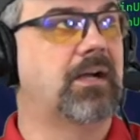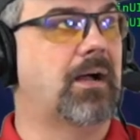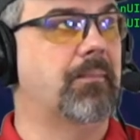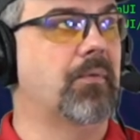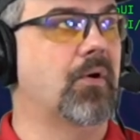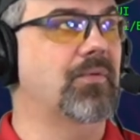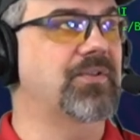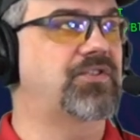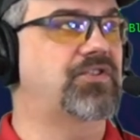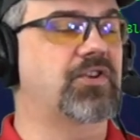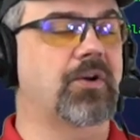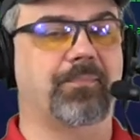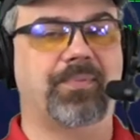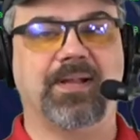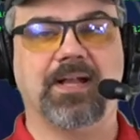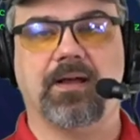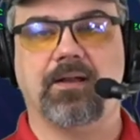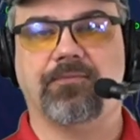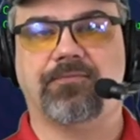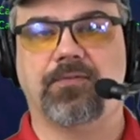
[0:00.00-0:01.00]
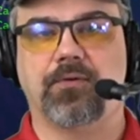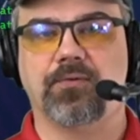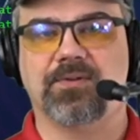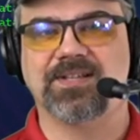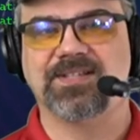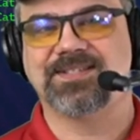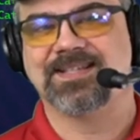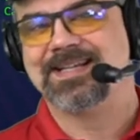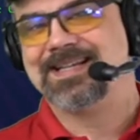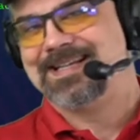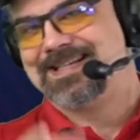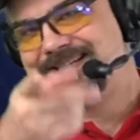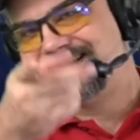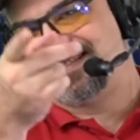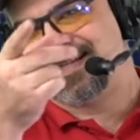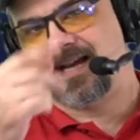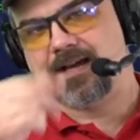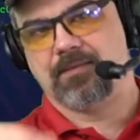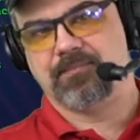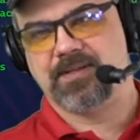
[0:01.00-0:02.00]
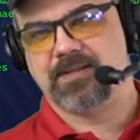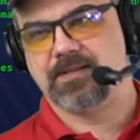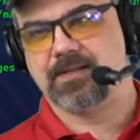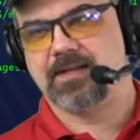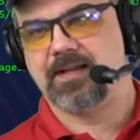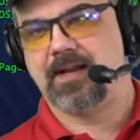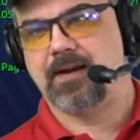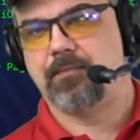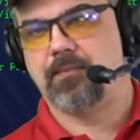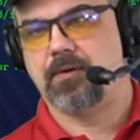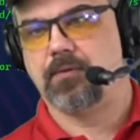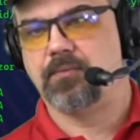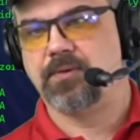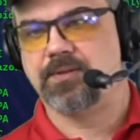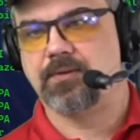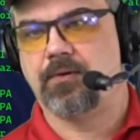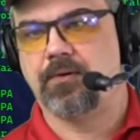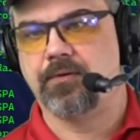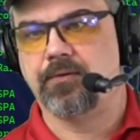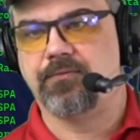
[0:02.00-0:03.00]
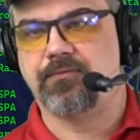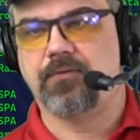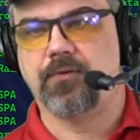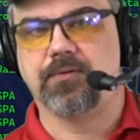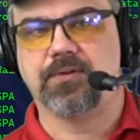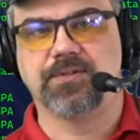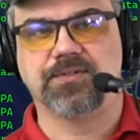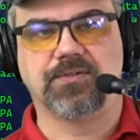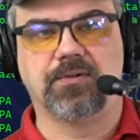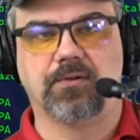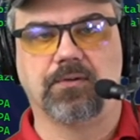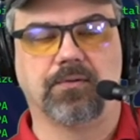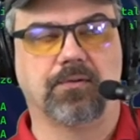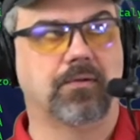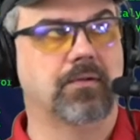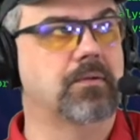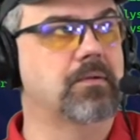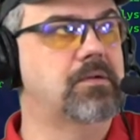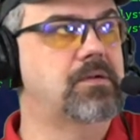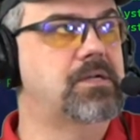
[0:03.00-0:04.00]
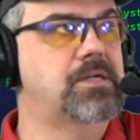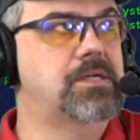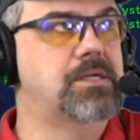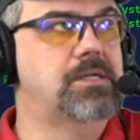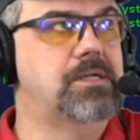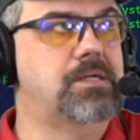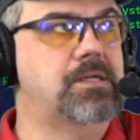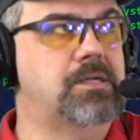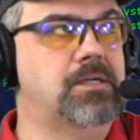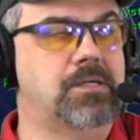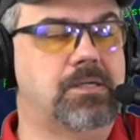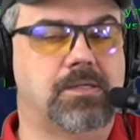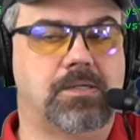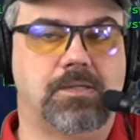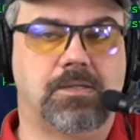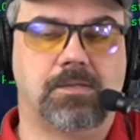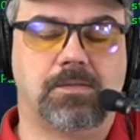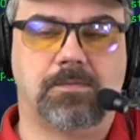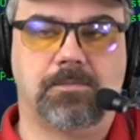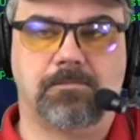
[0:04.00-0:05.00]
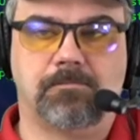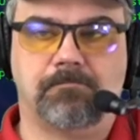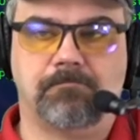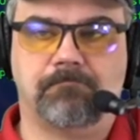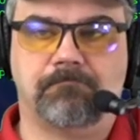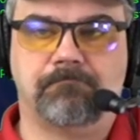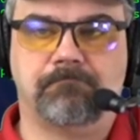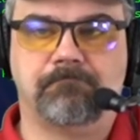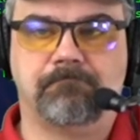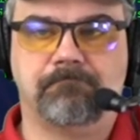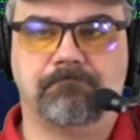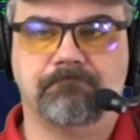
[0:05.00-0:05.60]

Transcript: I'm always jumping out of focus. It's got to be the camera with autofocus turned on. Um,